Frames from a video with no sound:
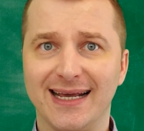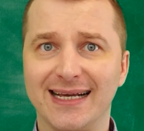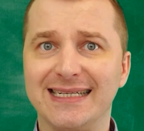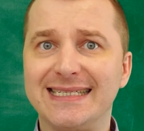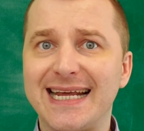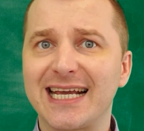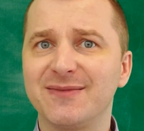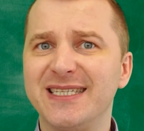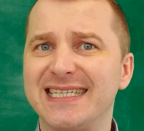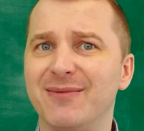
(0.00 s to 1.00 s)
It takes me
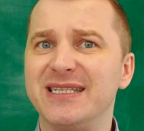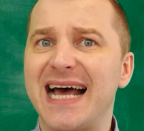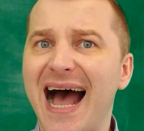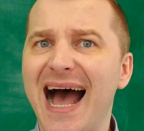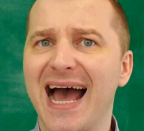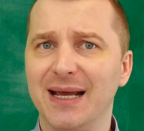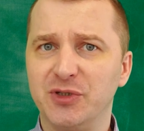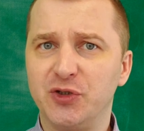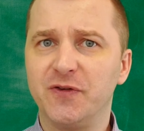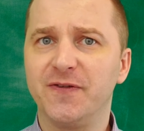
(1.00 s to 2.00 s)
some time
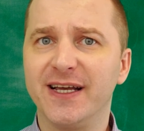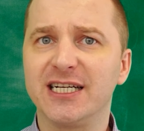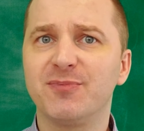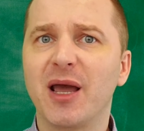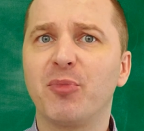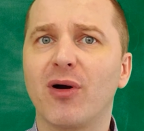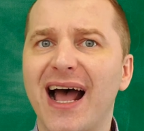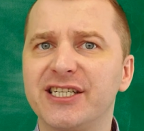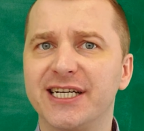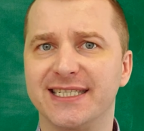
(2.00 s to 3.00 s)
to finish my
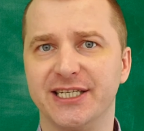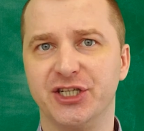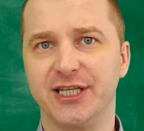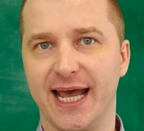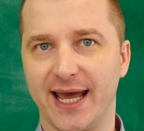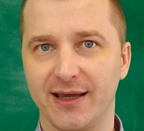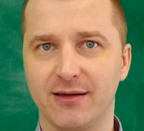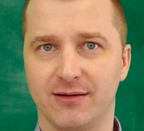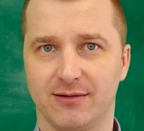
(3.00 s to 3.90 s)
projects each day.